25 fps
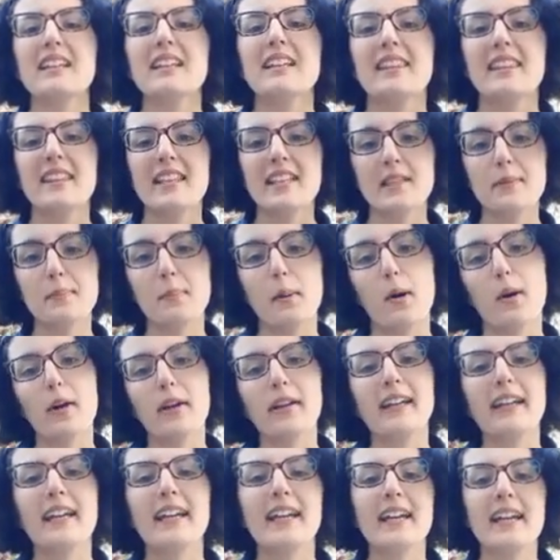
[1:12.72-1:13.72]
This
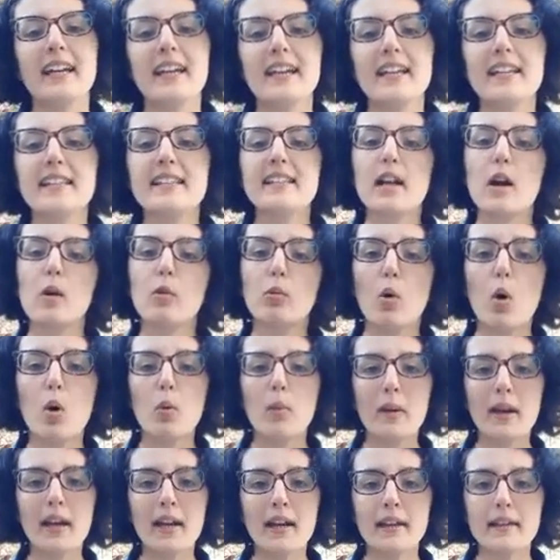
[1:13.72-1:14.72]
book is a
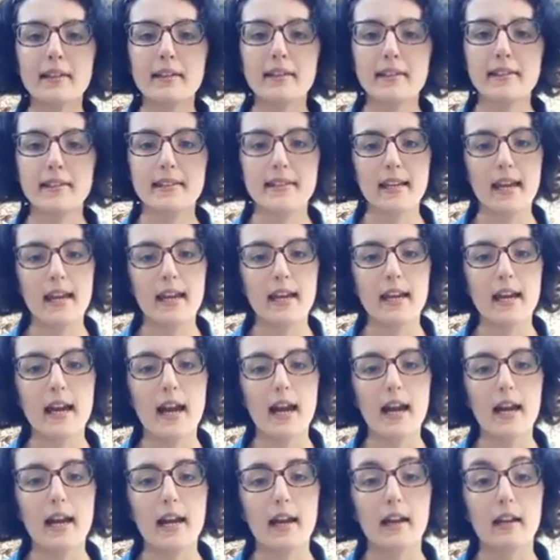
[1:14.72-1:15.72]
romance
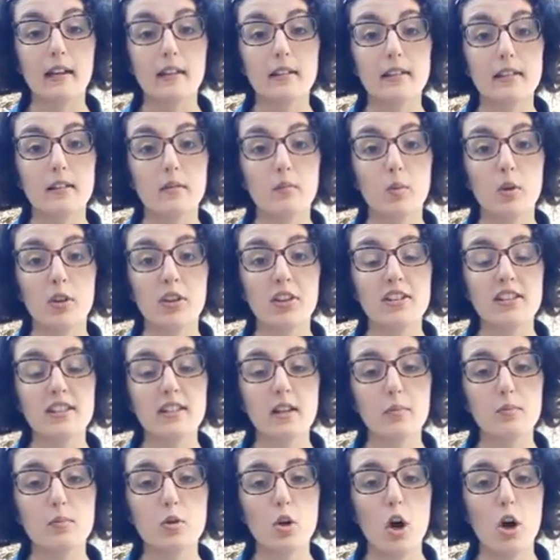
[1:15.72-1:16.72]
and with the
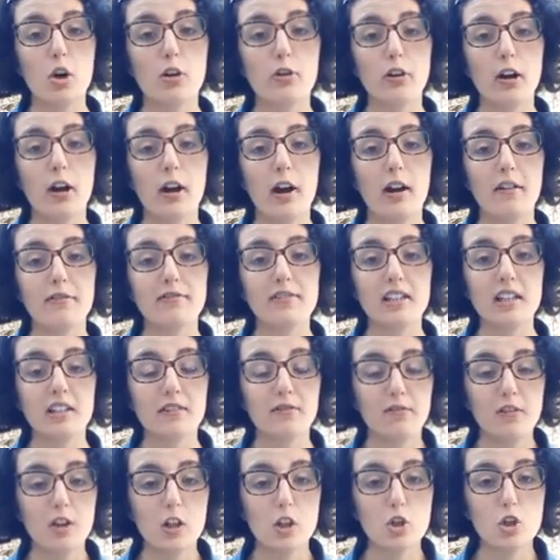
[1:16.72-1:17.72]
subgenre of
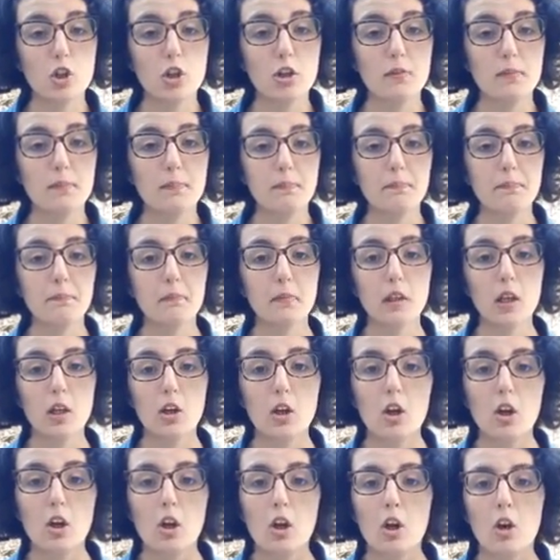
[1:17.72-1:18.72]
teen fiction,
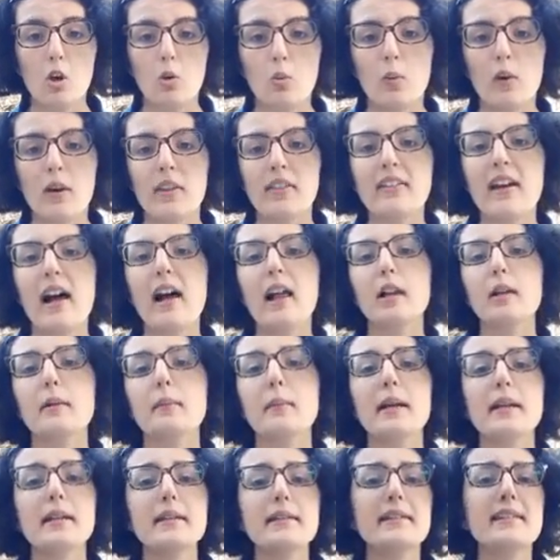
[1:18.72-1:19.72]
with
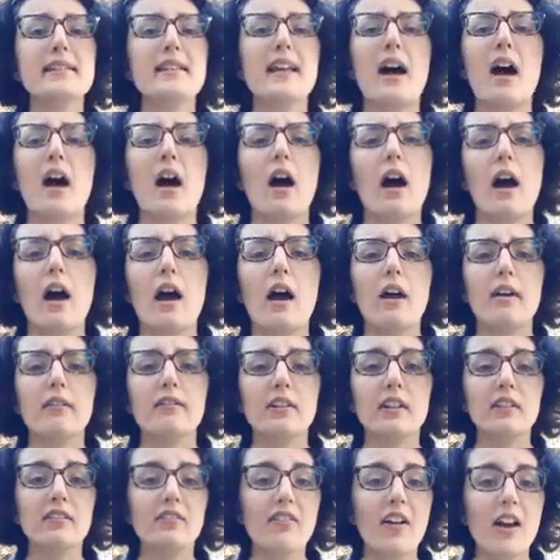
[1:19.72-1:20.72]
elements
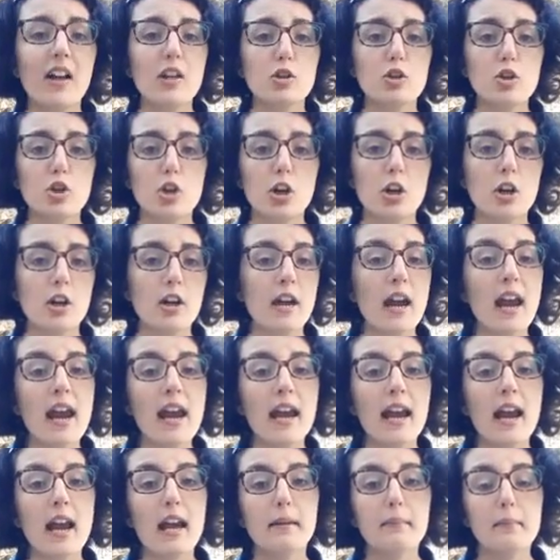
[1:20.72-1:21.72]
of adventure
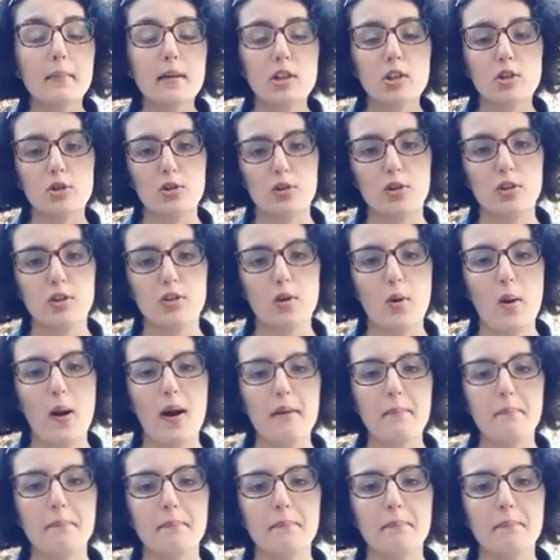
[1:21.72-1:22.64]
and mystery to it.